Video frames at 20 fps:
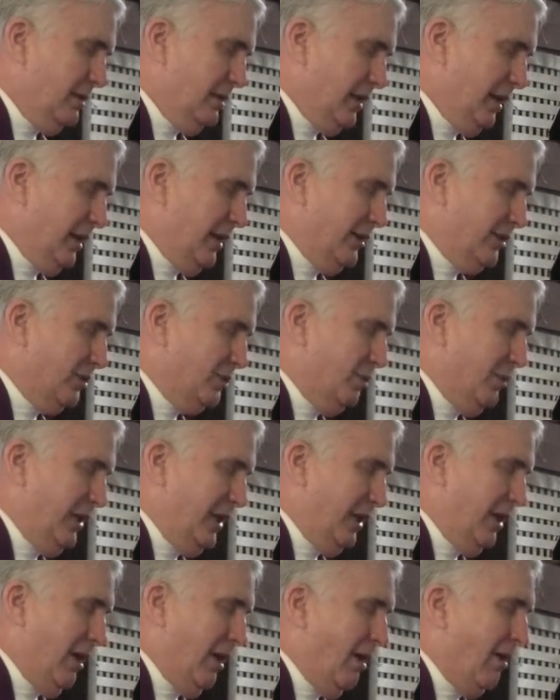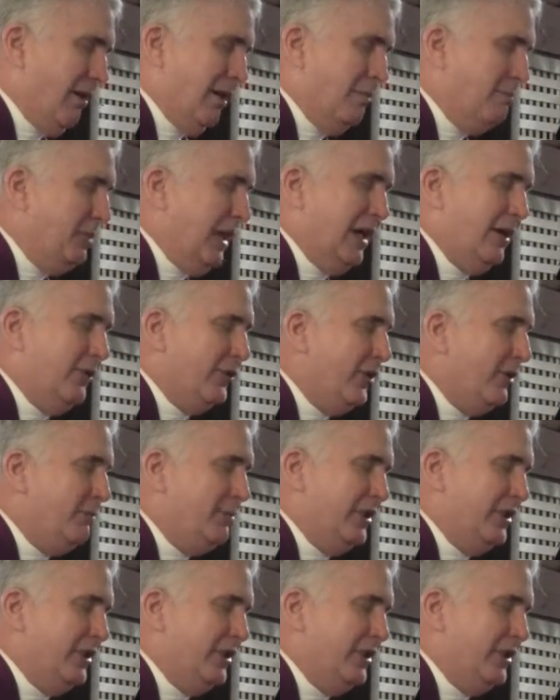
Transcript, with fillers: That as we are about the